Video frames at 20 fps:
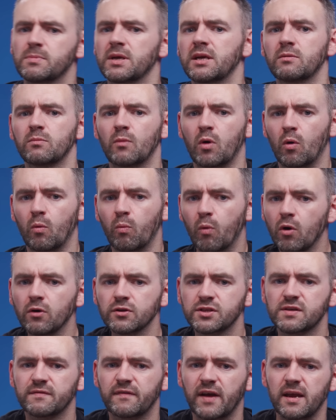mean more
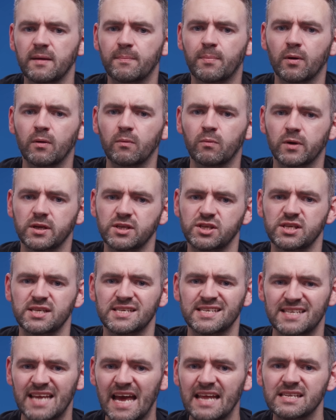water vapor, which
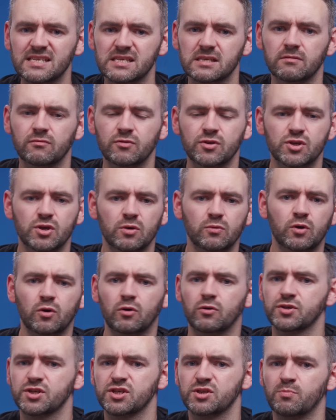is denser and so
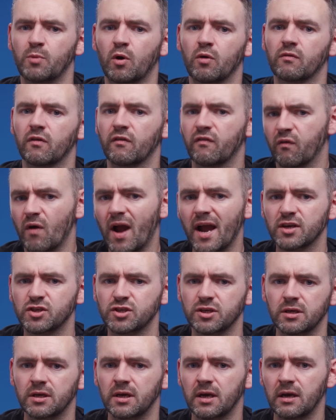causes more
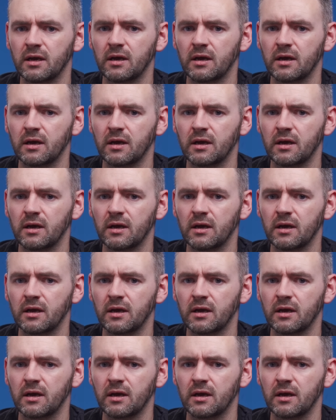refraction.